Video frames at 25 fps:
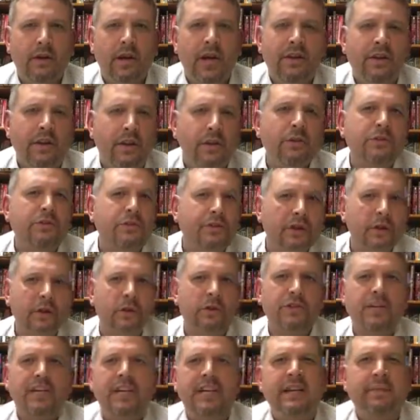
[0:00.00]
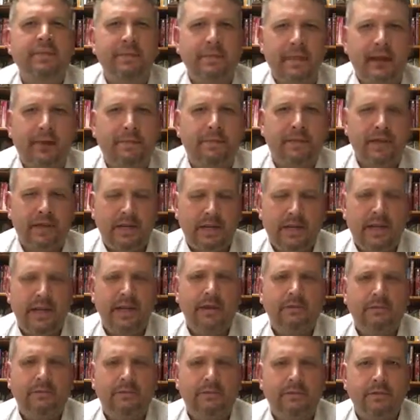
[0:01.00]
And those voters keep me up at
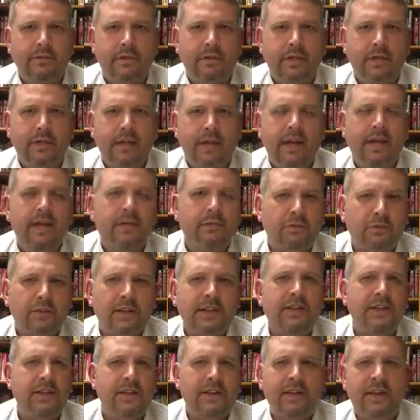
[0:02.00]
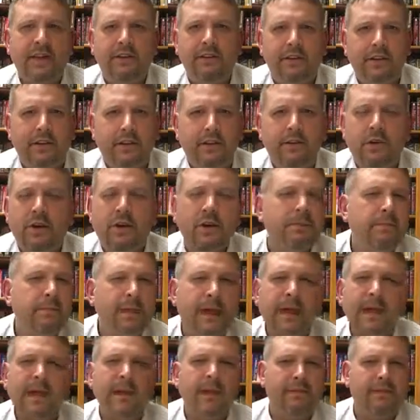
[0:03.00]
night. And the reason they do,
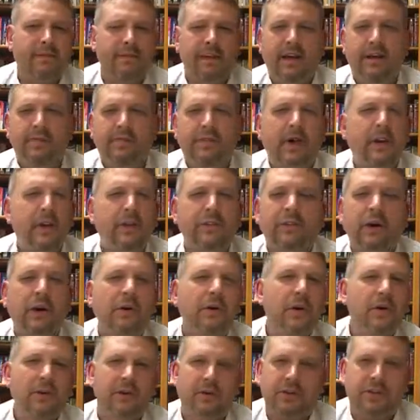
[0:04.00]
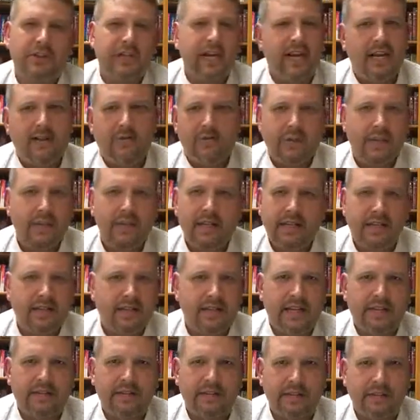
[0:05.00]
many of them don't understand what it is
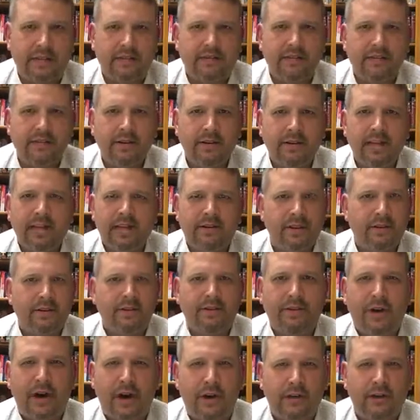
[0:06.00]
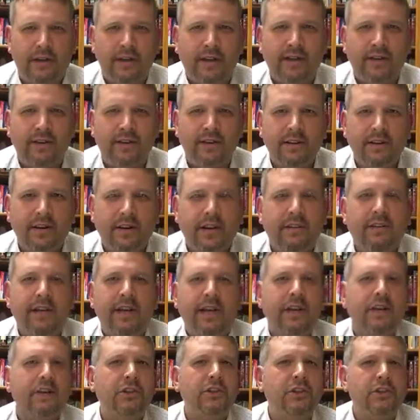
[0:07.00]
that they're following.
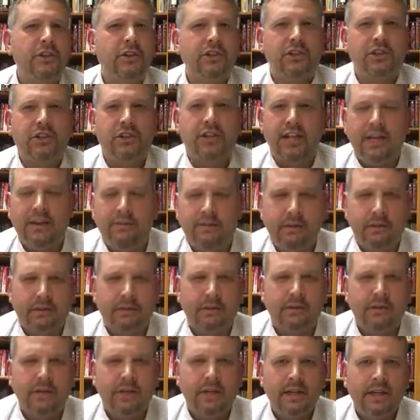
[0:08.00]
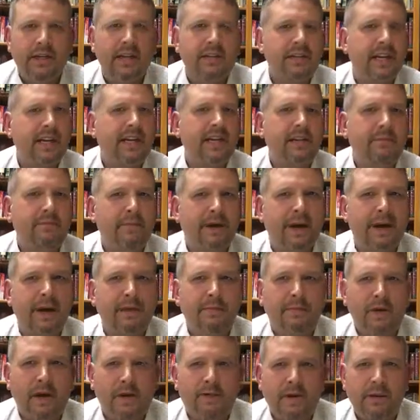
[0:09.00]
They're just sheeple. It's like in my
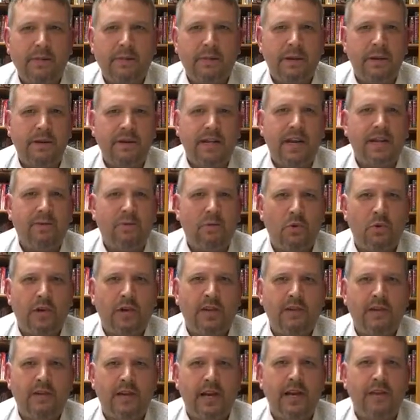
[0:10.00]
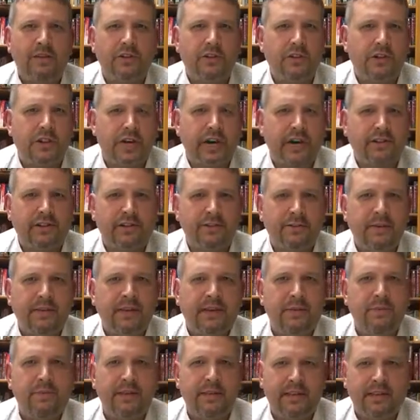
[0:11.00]
upcoming book, 10 Warning Signs Your Child is
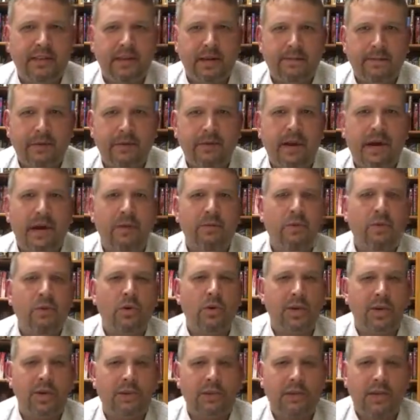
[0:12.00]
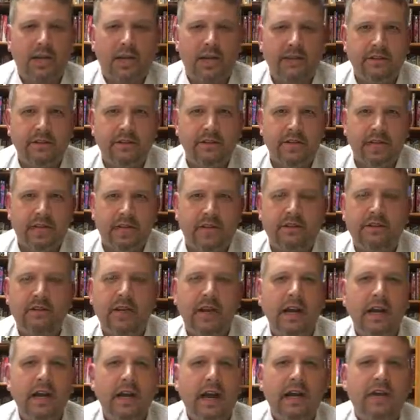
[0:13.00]
Becoming a Democrat, Warning Sign 6.
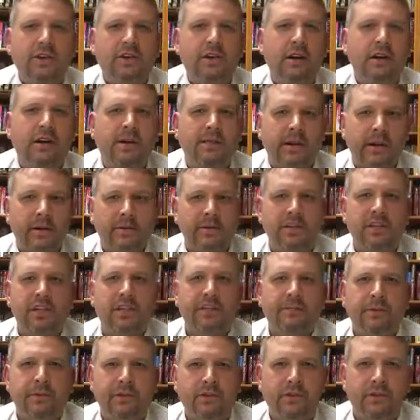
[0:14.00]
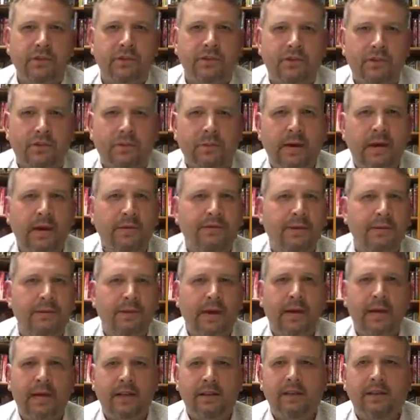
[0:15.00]
I talk about sheeple syndrome.
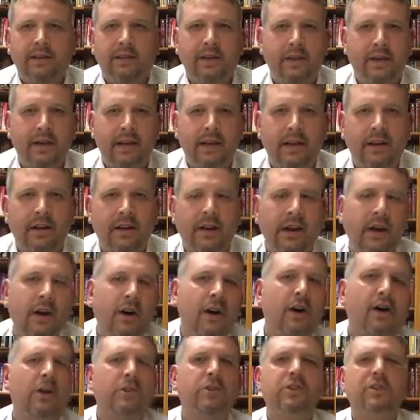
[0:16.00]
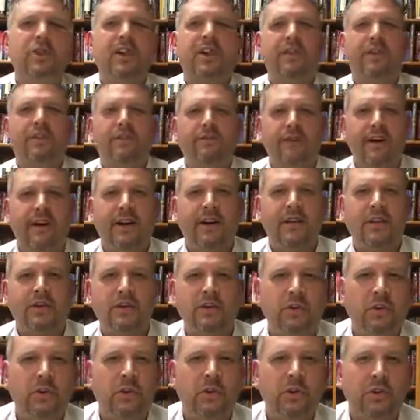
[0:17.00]
Everybody's doing it. Oh, Che
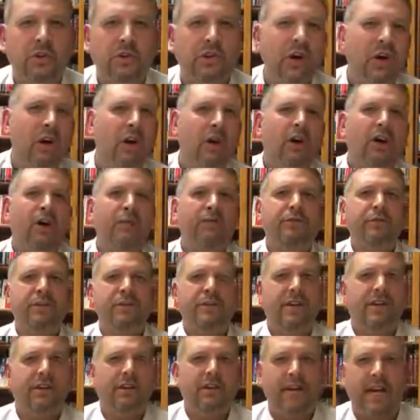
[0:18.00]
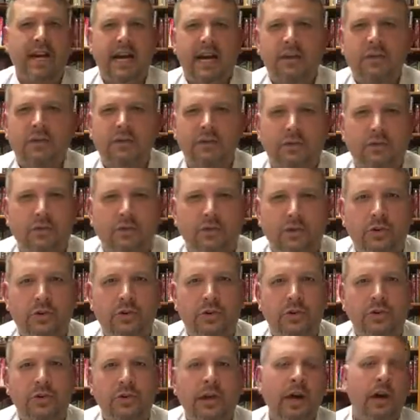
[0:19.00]
Guevara's cool. Oh, Fidel Castro's
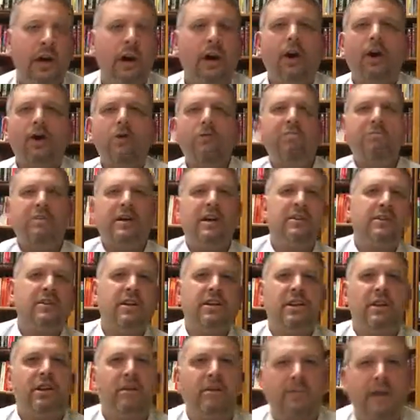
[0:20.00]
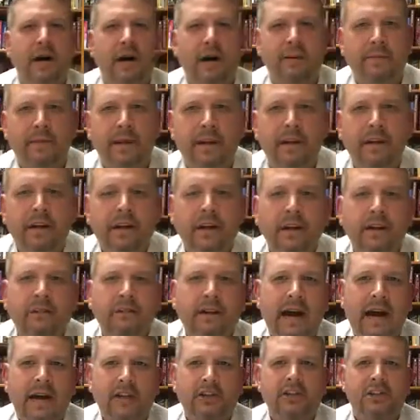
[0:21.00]
cool. Oh, President Obama,
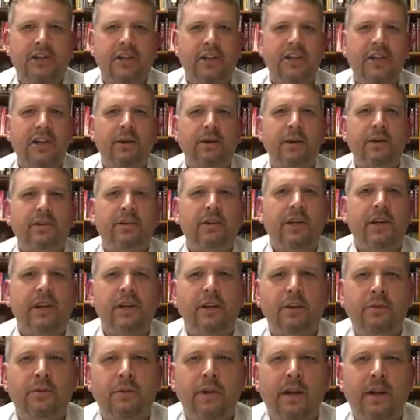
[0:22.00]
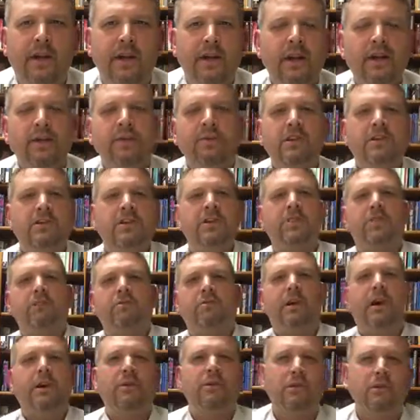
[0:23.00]
last year he went to Cuba, listened to
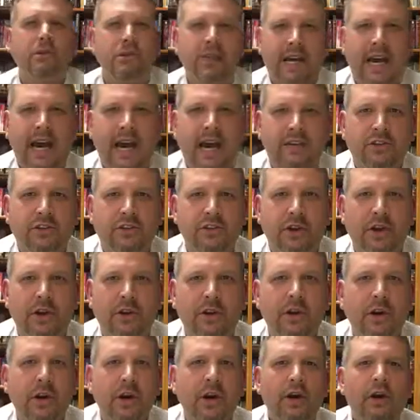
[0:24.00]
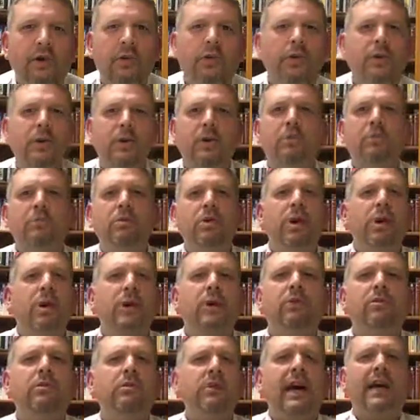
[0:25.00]
Raul Castro, who
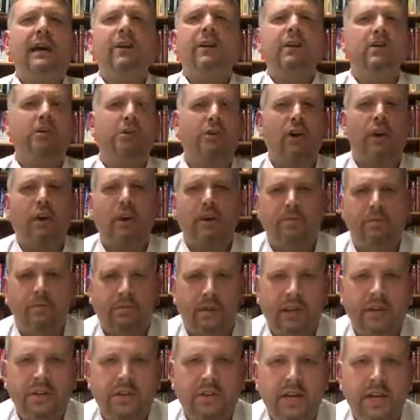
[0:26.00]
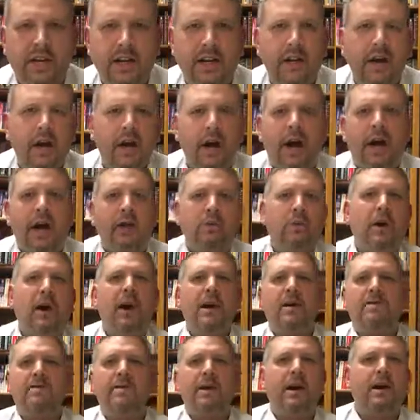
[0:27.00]
lectured our president on
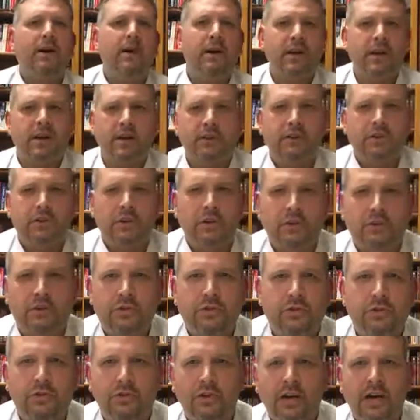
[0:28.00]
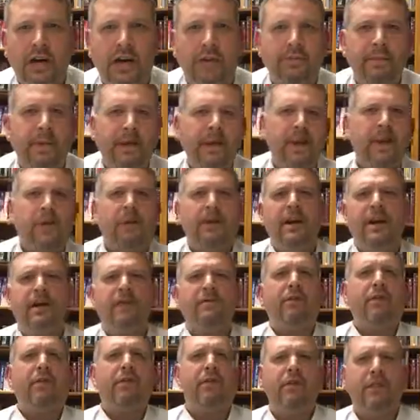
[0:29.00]
why America is so screwed up and we
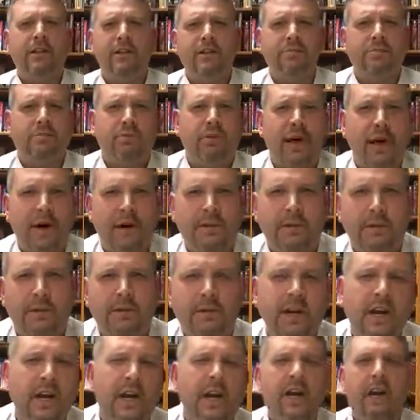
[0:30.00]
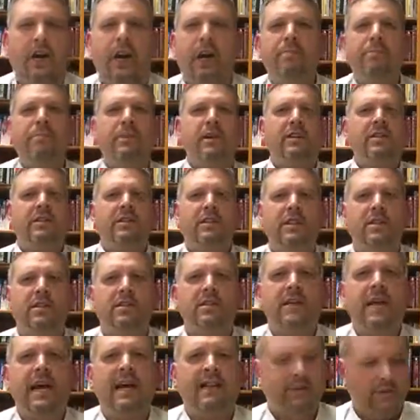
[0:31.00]
have all these problems. And our
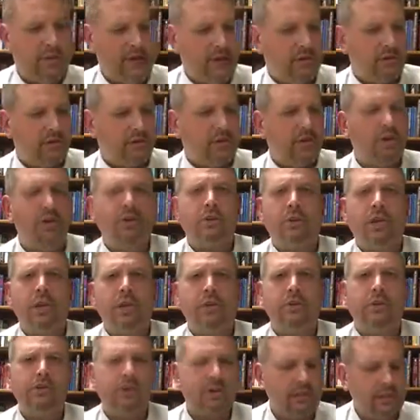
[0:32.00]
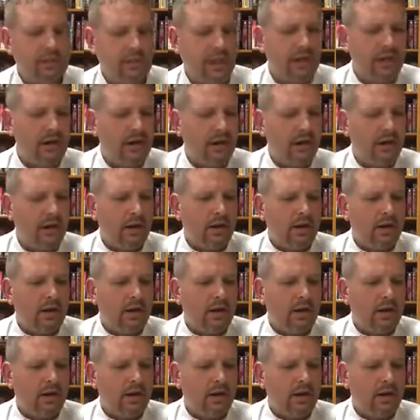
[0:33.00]
president sat there and took notes and said,